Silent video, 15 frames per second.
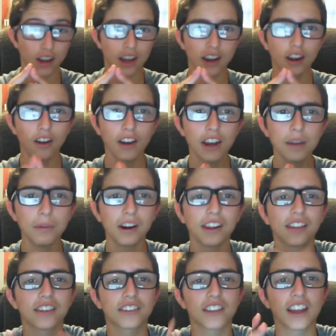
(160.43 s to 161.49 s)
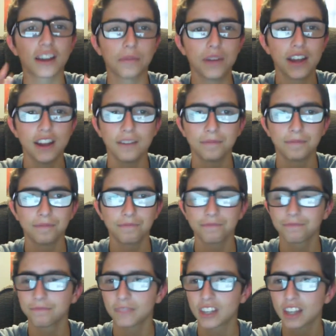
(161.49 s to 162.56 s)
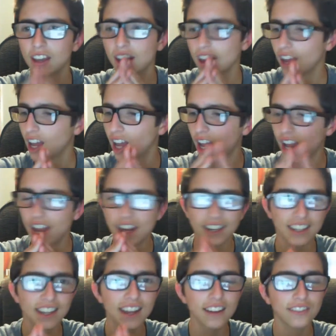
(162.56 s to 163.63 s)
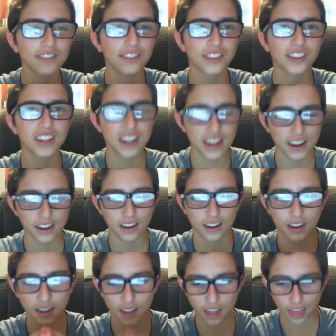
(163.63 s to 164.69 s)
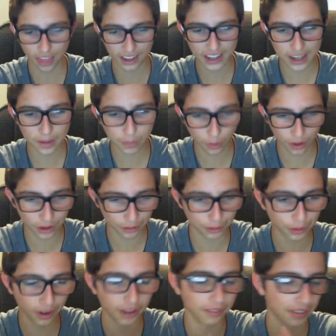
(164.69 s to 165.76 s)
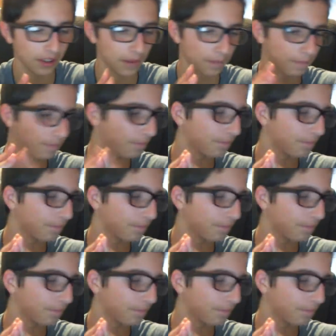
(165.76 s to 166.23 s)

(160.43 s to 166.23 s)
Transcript: Now, anybody that is like me and can't see the keyboard in front of them,